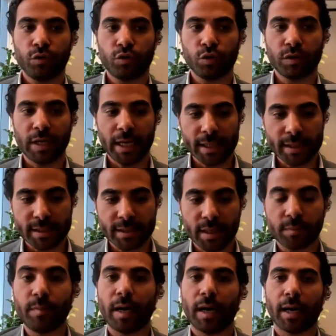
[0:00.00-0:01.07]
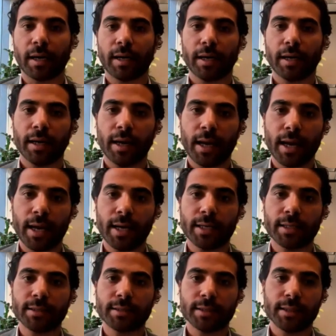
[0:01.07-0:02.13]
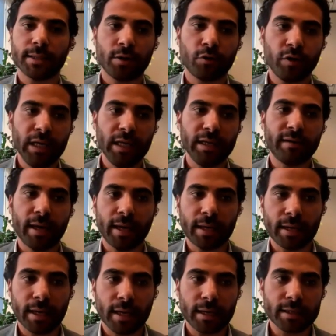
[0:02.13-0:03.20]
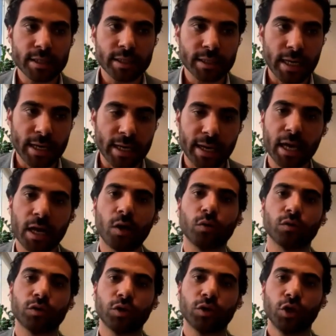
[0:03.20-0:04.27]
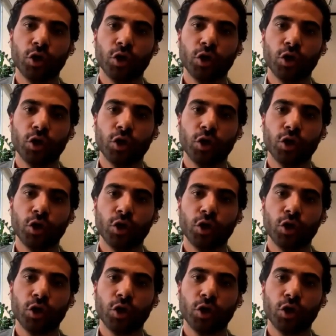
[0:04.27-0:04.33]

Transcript: take a step back and really take an account